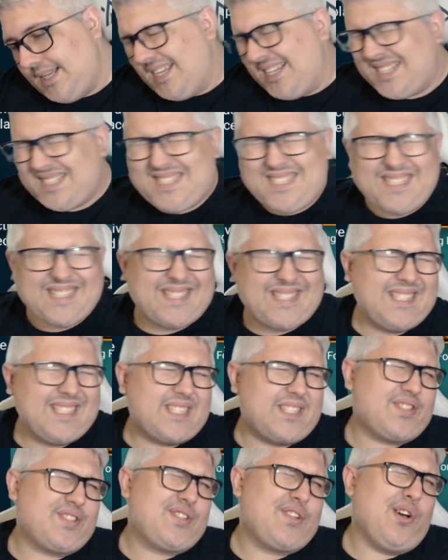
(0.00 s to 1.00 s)
This is
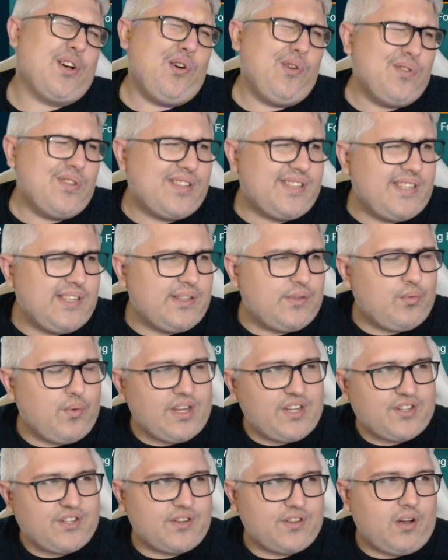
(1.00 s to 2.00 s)
so
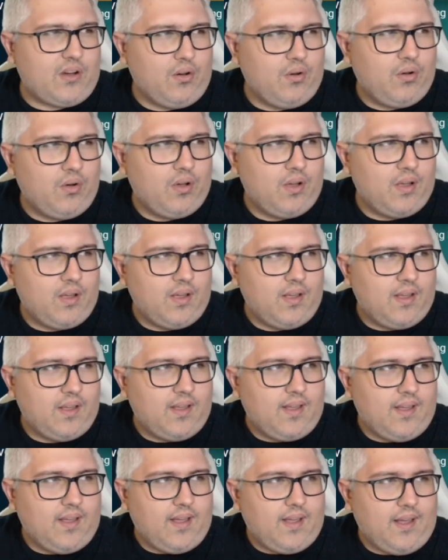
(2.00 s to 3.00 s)
situational.
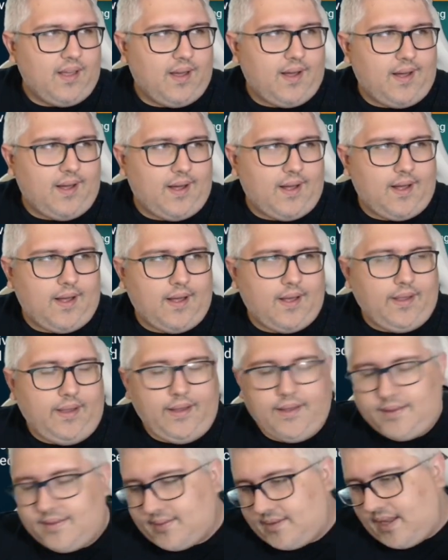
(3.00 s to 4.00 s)

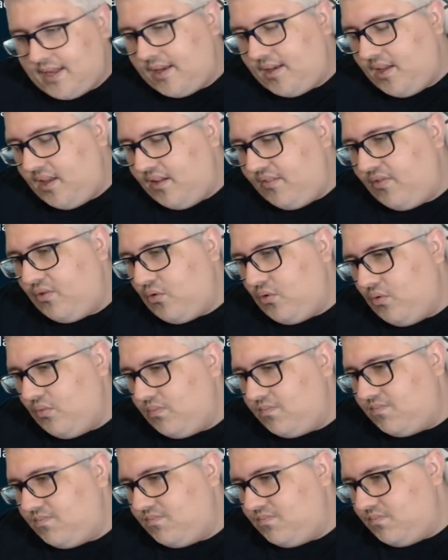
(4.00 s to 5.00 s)
It can give
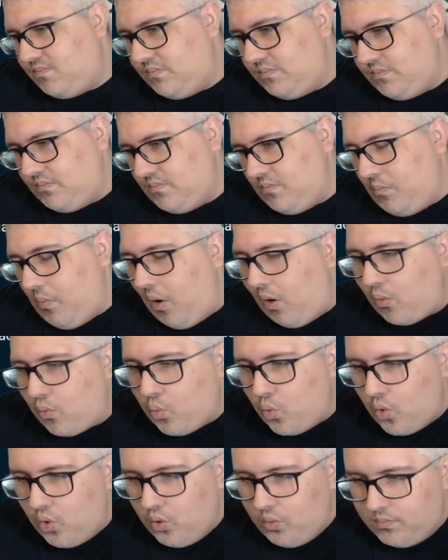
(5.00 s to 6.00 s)
you more
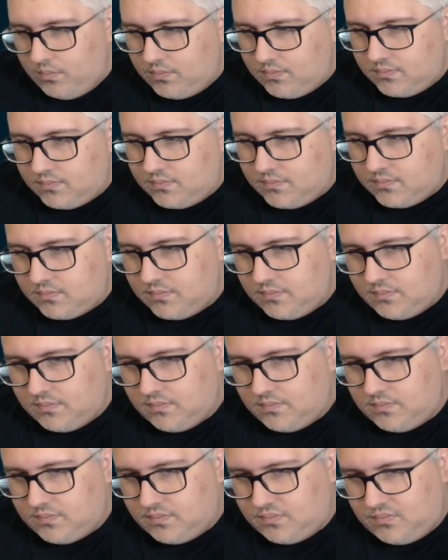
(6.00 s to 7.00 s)
room
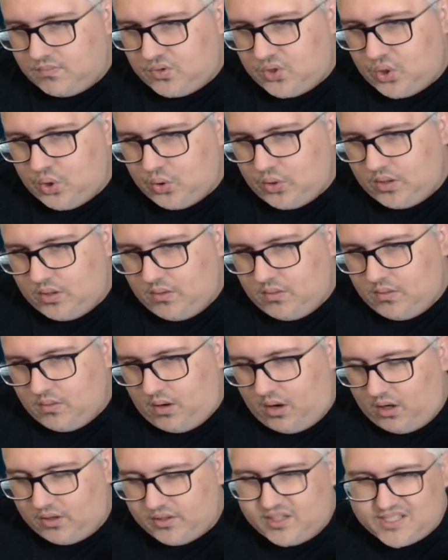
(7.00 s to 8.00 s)
to
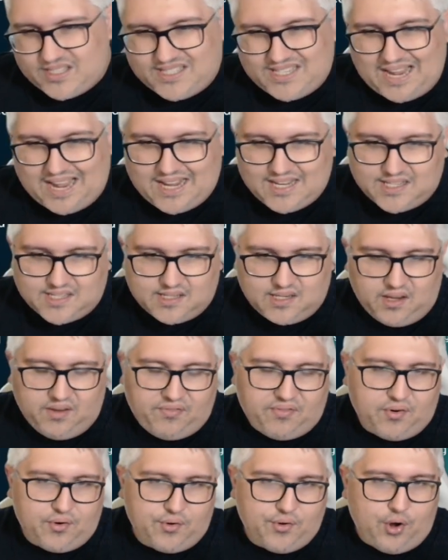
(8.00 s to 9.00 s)
other stats
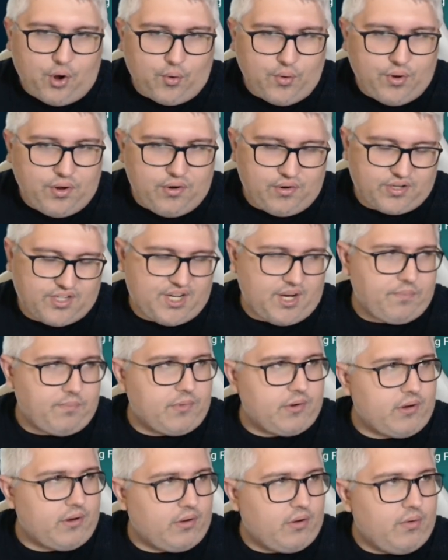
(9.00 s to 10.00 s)
if you know your
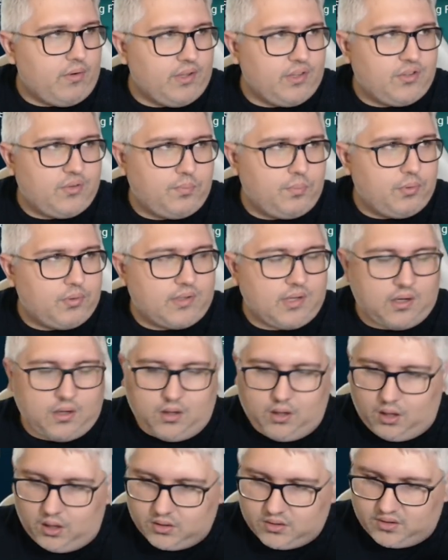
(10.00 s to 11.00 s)
champion are going to put a
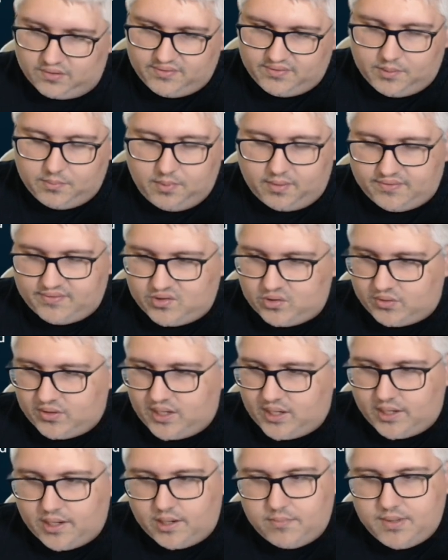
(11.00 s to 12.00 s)
lot of debuffs on the
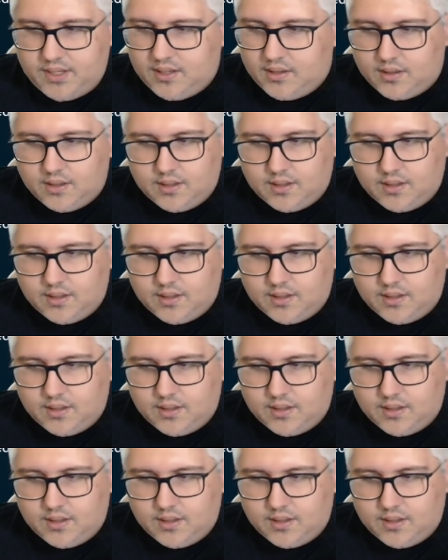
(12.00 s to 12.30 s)
enemy.